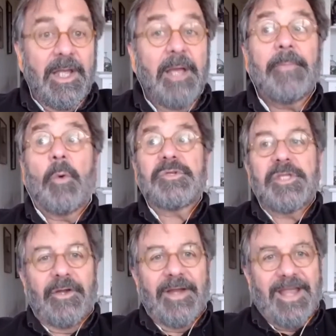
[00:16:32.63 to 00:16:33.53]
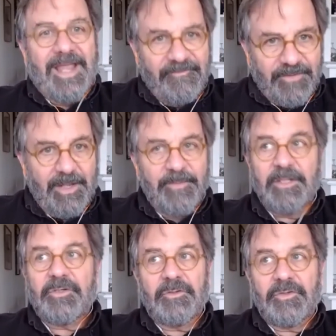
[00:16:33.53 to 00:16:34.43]
but was there heavy. I
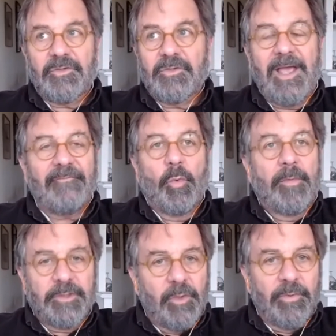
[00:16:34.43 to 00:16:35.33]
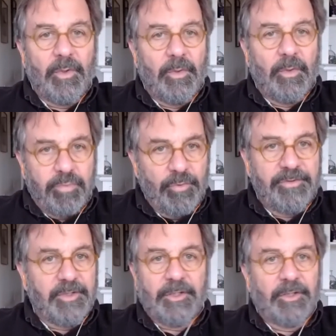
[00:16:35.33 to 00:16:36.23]
mean, to have a woman go into a porn
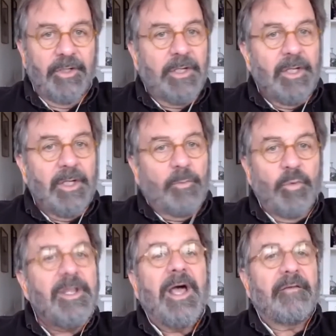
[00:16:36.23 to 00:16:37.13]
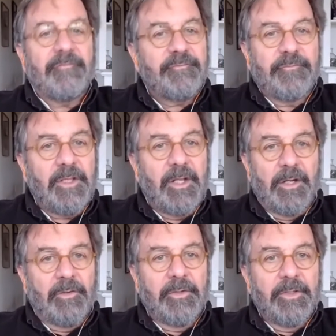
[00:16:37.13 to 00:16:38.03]
theater would not have,
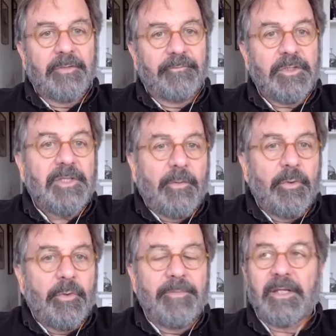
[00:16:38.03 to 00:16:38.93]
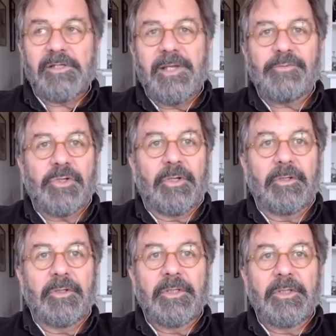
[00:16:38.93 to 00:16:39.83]
that would have been
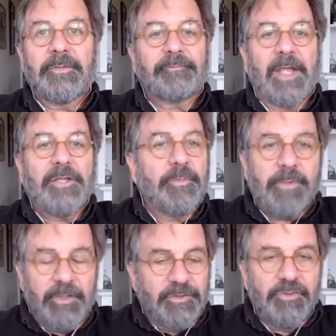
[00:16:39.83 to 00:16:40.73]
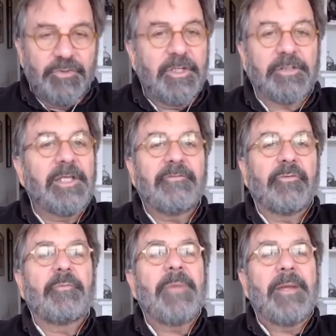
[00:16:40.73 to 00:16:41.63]
exceptional. And you're probably too young to even
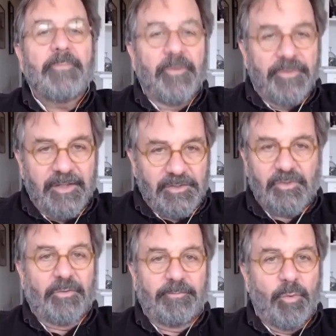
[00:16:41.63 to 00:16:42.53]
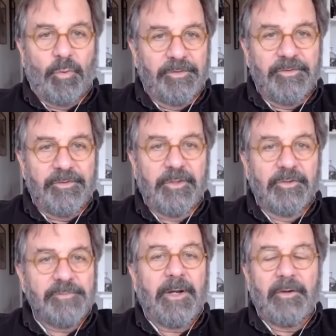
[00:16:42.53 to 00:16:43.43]
remember things called porn
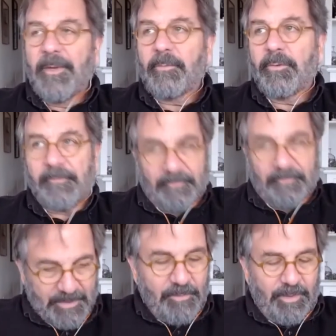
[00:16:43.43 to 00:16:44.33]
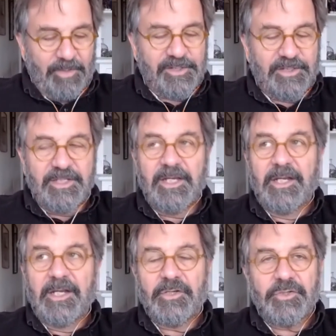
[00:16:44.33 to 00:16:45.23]
theaters, but I remember them when I was a
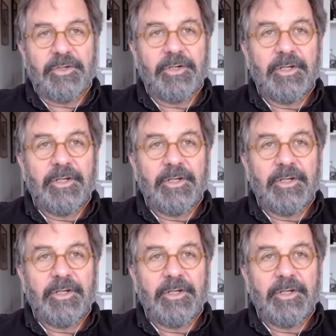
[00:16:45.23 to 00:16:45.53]
teenager.